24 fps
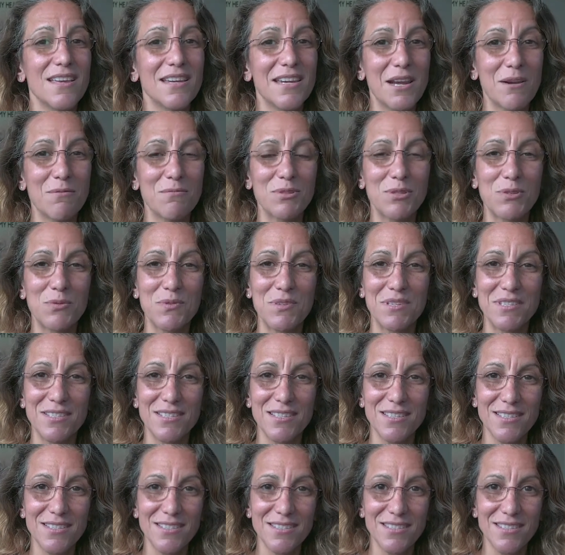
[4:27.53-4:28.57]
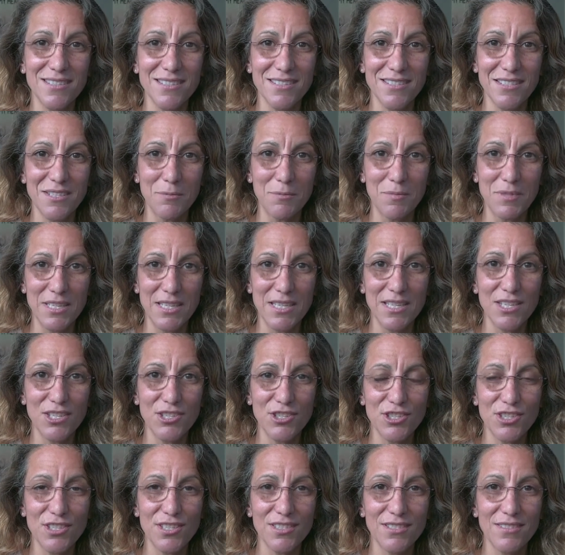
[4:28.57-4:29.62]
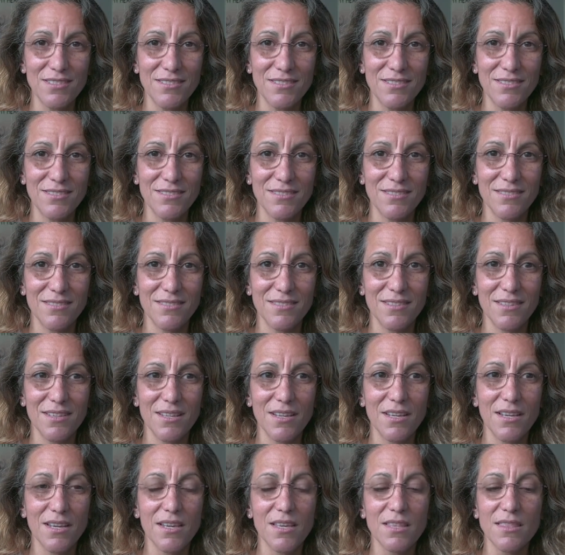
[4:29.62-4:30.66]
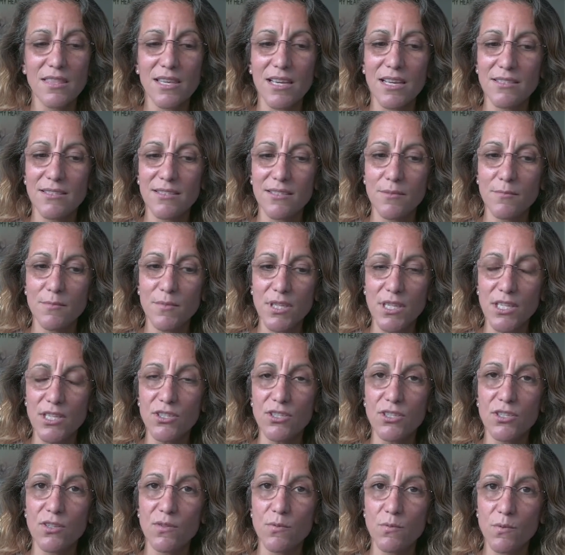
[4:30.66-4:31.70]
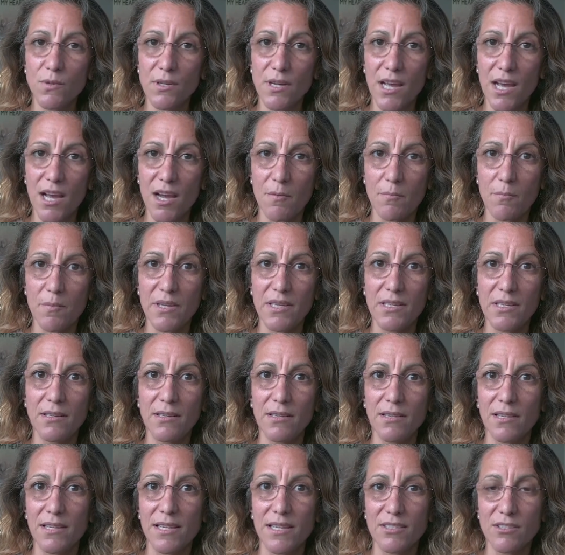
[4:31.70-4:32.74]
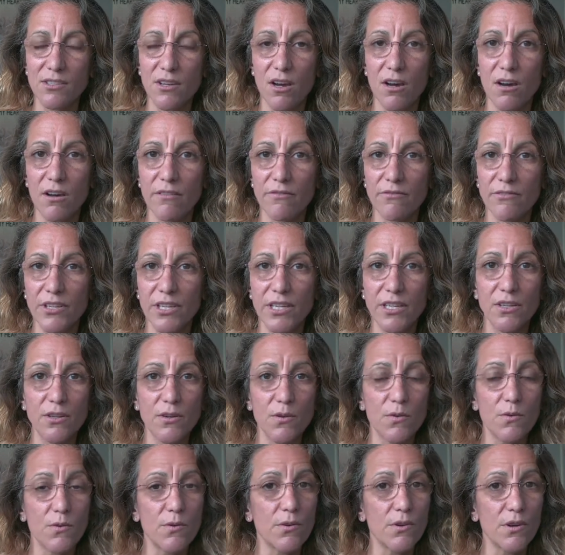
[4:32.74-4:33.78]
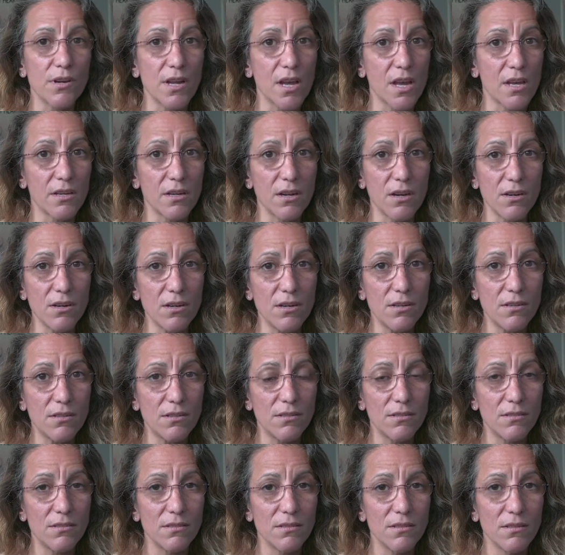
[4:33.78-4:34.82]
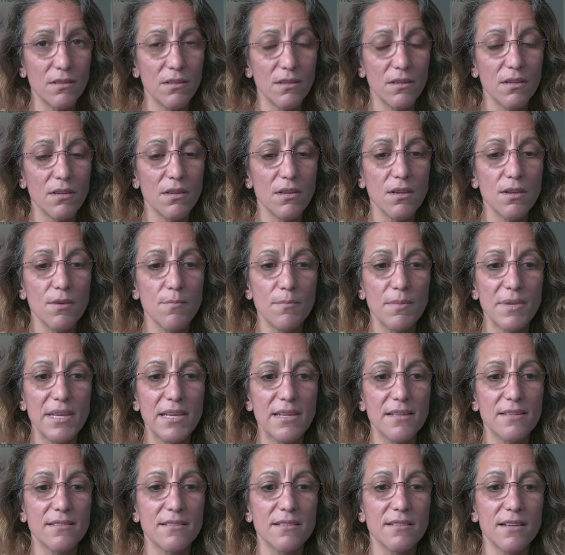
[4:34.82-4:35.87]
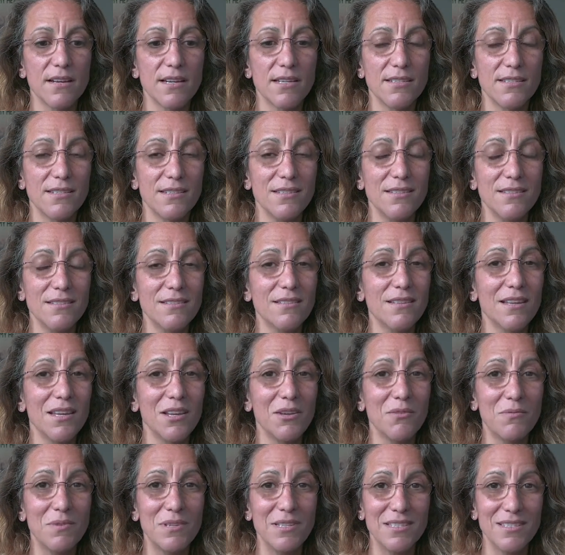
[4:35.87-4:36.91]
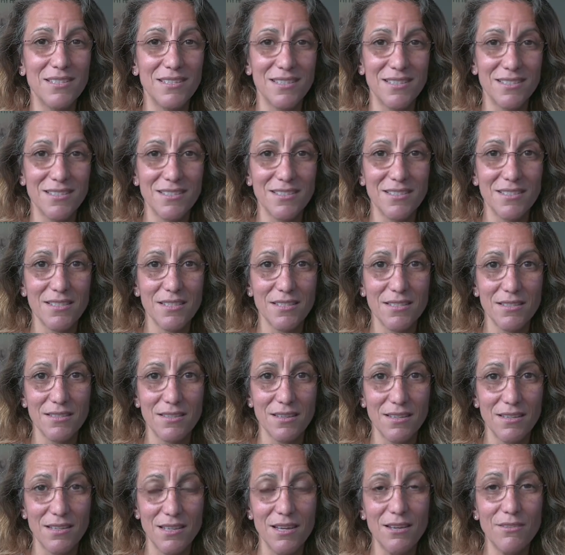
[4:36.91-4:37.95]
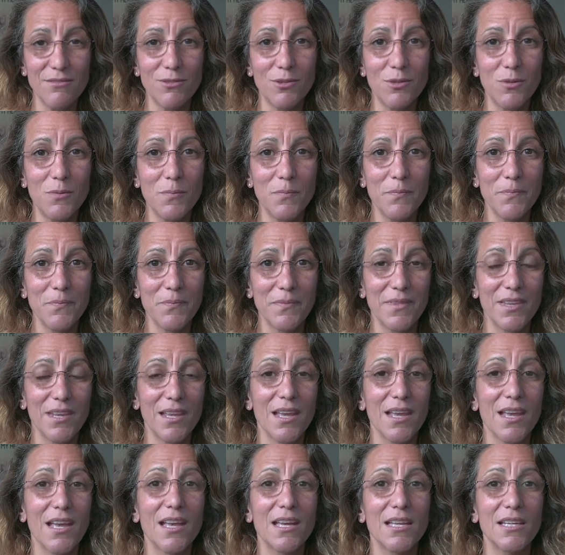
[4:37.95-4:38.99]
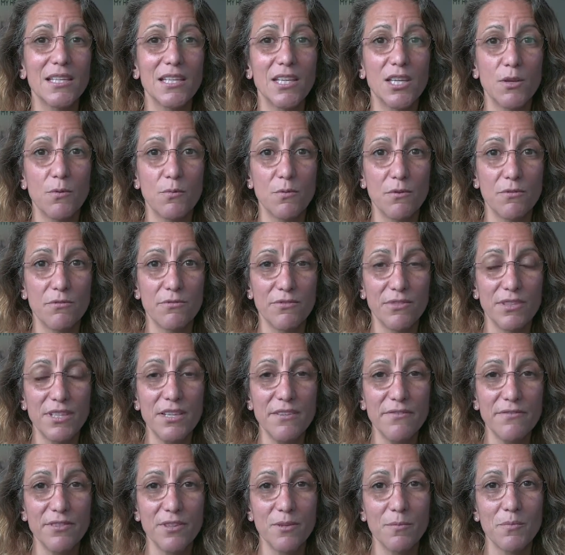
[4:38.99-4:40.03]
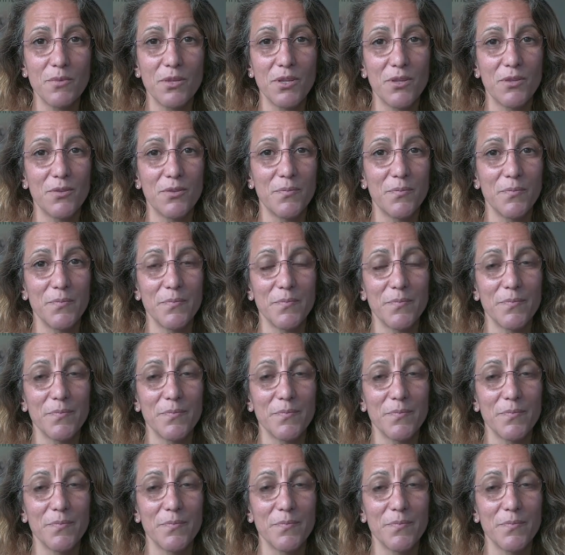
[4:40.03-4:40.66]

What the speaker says: and I was resisting temptation, that temptation would happen less often or not at all. Because God did say, resist the devil and he will flee from you.